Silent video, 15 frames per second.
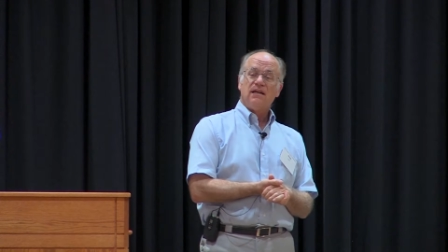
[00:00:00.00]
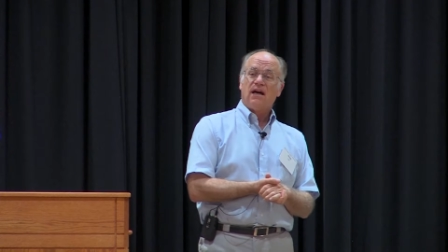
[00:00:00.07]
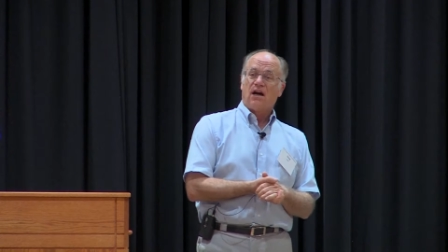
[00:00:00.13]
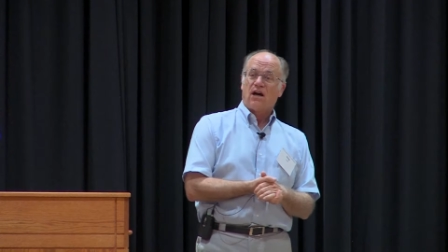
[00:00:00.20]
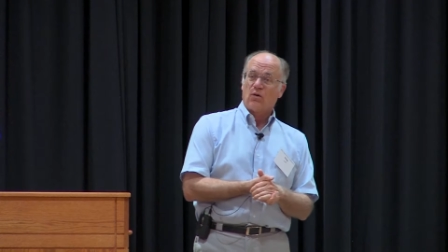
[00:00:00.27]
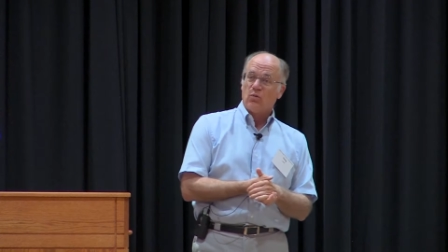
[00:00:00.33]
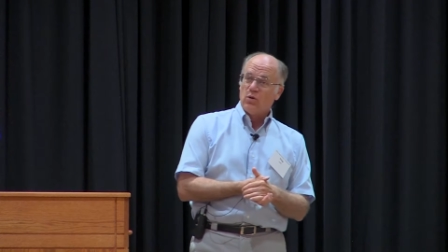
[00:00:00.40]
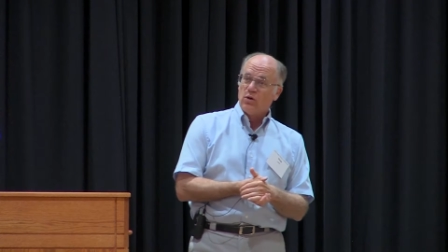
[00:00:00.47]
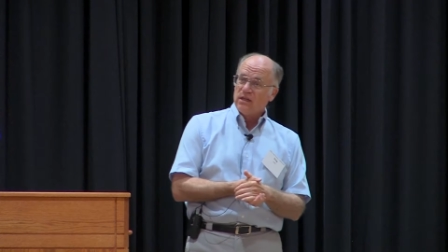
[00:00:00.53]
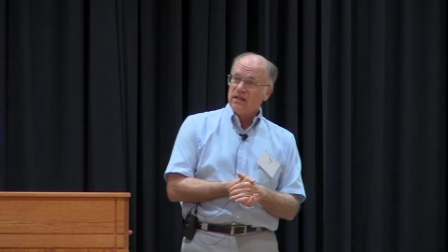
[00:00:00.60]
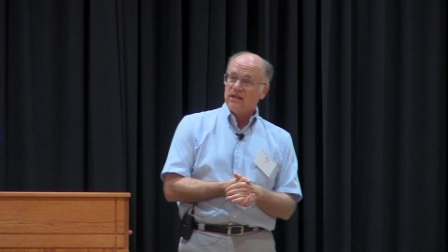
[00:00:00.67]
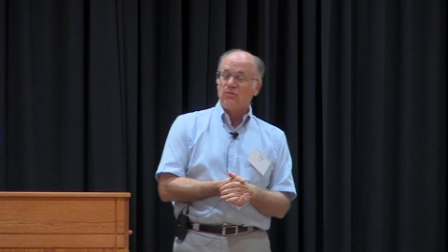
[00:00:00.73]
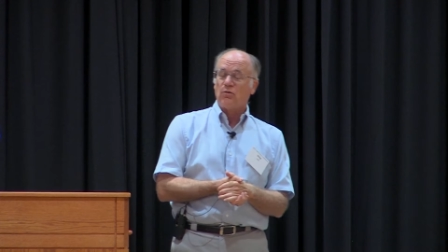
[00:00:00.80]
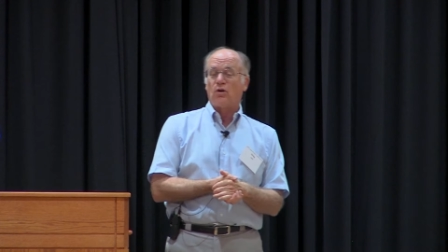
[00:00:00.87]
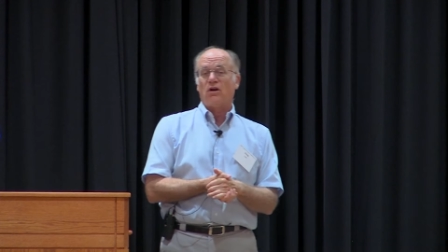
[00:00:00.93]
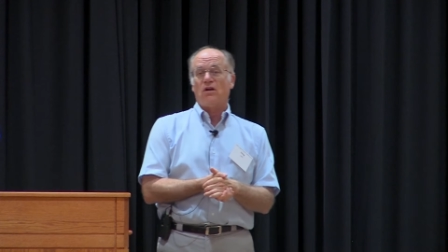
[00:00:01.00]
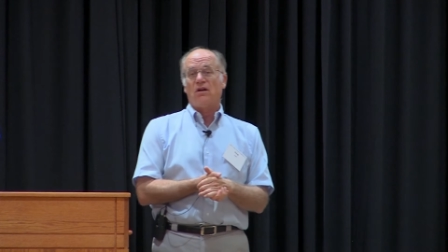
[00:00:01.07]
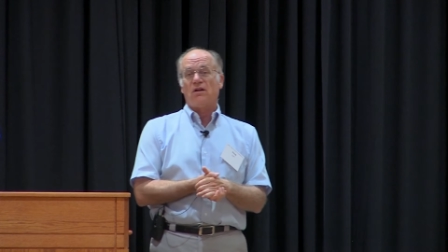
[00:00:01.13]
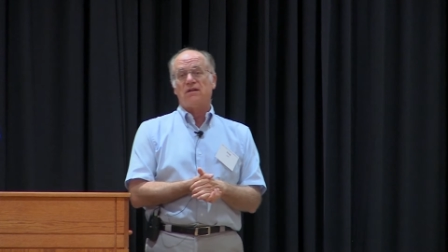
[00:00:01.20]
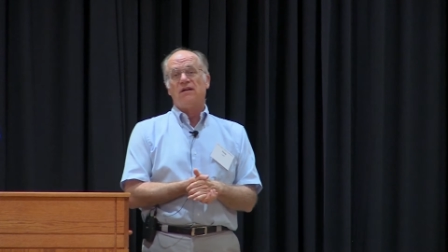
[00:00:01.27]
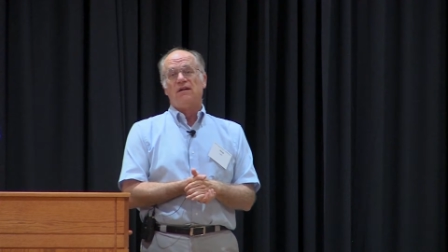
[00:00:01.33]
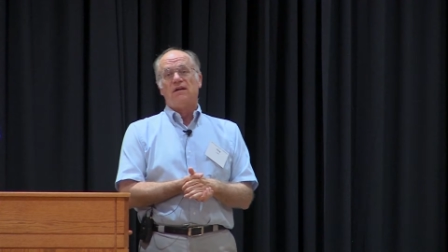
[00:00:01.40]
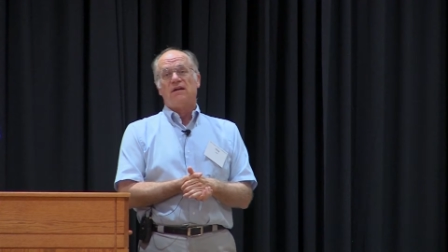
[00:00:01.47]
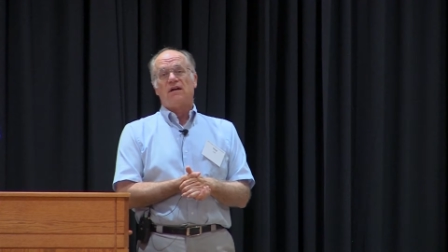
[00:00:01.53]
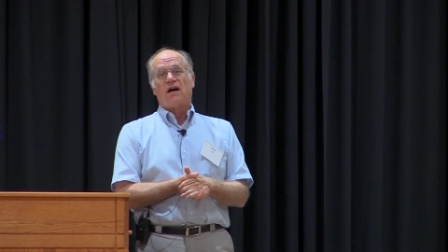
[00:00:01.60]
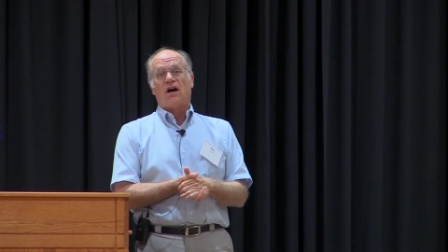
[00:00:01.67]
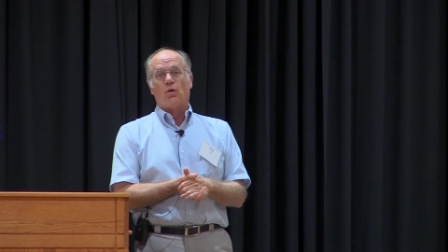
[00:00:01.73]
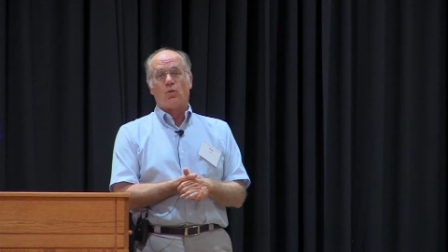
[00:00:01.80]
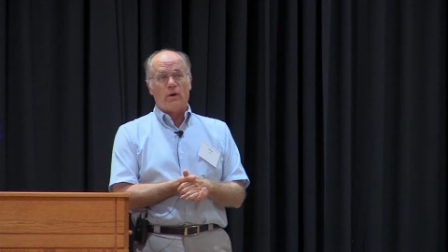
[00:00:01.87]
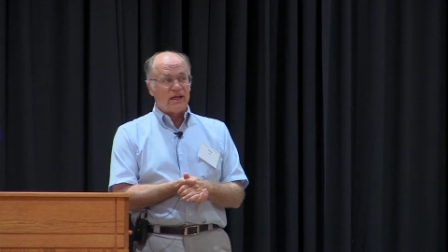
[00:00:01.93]
Our woodland world,
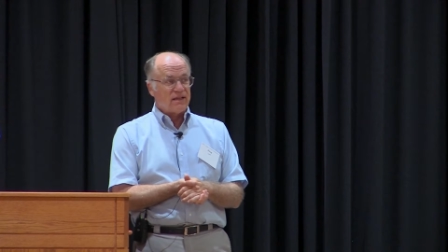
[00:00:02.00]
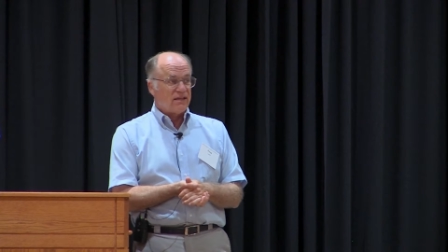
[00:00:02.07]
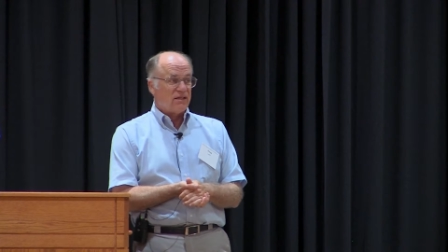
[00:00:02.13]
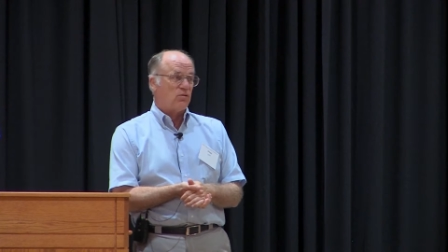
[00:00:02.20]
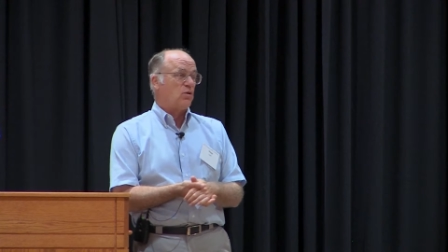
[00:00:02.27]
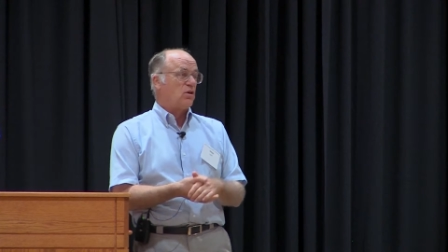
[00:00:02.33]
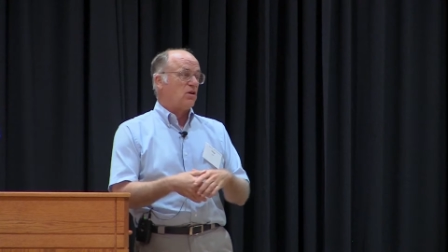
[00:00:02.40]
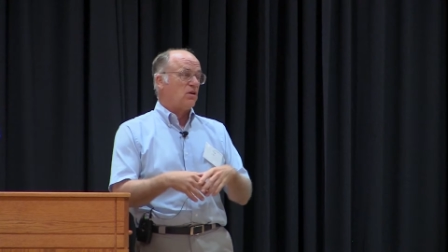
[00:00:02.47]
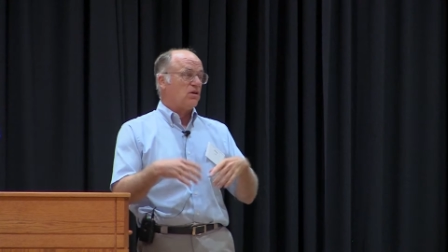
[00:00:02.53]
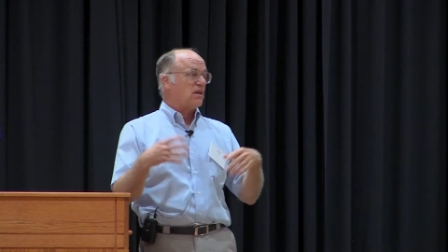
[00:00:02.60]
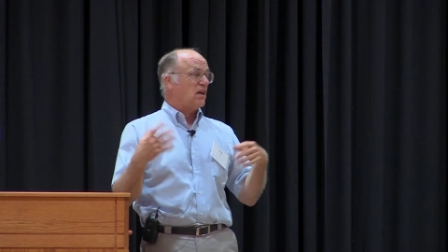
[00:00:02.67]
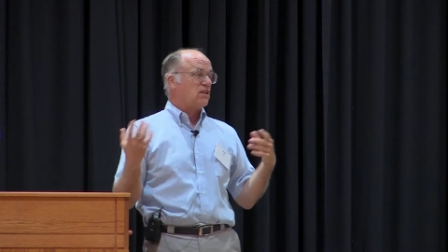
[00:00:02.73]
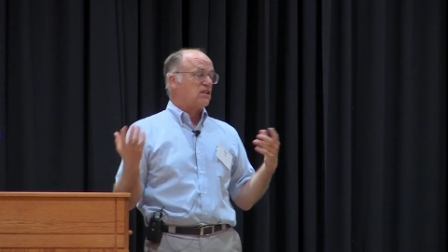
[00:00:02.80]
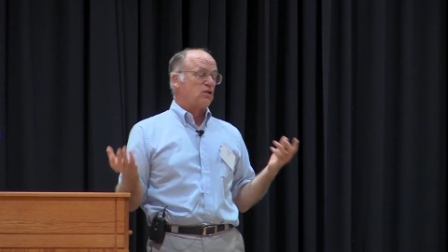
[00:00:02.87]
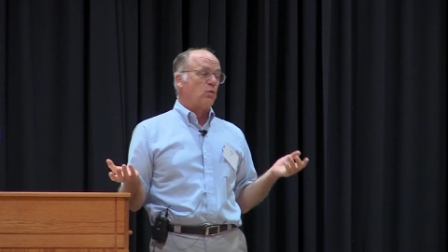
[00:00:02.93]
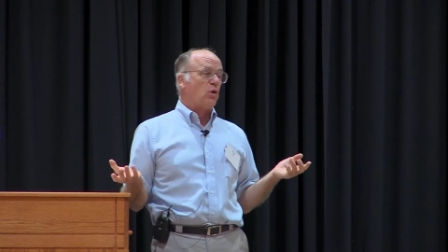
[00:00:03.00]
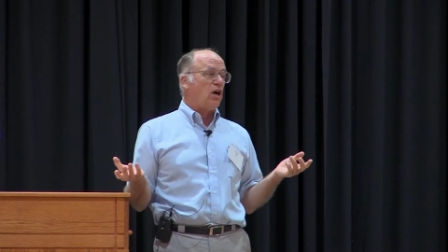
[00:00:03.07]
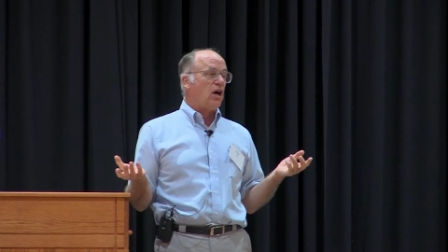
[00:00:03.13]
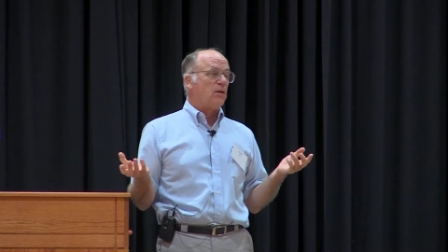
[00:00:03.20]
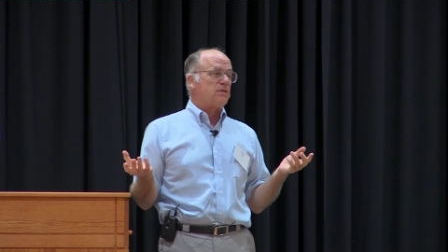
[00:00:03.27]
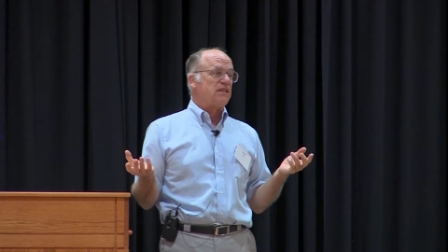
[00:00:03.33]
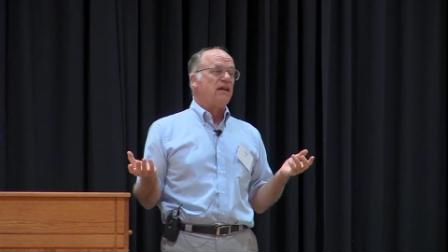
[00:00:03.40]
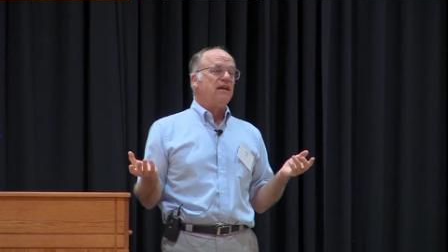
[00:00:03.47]
our wetland world, our swamps,